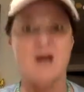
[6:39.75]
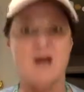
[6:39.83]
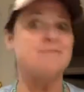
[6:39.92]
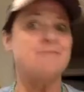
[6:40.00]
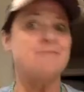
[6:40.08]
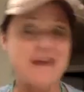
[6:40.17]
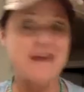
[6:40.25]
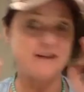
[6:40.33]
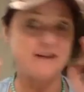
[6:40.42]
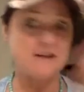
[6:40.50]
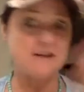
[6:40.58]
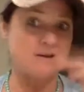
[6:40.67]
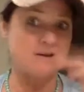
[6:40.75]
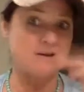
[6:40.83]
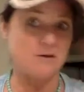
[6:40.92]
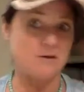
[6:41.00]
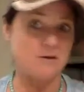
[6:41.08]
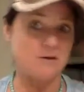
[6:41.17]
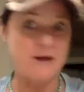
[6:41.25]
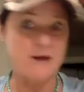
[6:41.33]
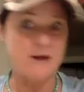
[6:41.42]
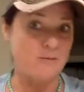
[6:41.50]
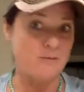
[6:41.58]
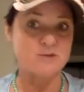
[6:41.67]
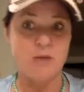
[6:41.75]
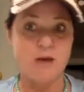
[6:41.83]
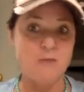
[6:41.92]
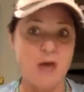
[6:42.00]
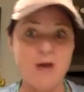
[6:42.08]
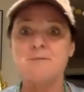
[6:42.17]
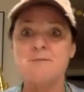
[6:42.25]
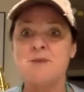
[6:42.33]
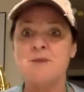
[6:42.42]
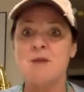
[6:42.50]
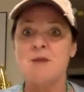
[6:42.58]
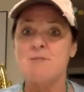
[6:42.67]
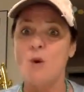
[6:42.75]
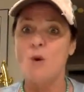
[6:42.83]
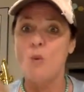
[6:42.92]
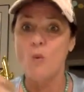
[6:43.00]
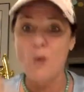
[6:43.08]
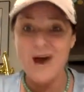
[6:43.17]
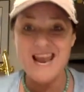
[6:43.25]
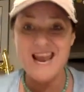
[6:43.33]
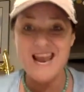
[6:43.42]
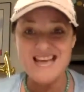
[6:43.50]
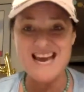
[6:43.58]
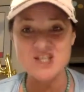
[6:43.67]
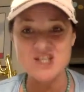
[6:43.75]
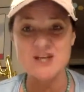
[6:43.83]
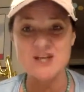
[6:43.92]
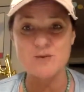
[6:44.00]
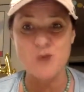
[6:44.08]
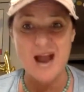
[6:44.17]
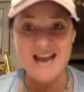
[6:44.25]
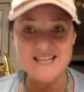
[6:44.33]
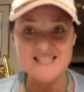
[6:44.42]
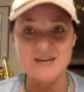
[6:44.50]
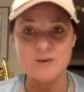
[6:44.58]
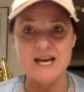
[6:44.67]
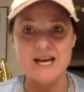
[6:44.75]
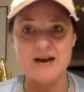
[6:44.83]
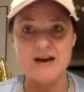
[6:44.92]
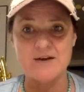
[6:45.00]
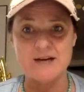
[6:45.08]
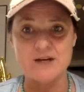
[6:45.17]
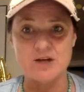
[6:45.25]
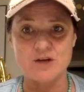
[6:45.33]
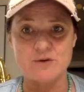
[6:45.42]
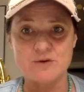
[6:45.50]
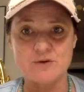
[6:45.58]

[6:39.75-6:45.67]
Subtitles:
Yeah, there's fear, corona, and blah, blah, but what is actually rising right now in you?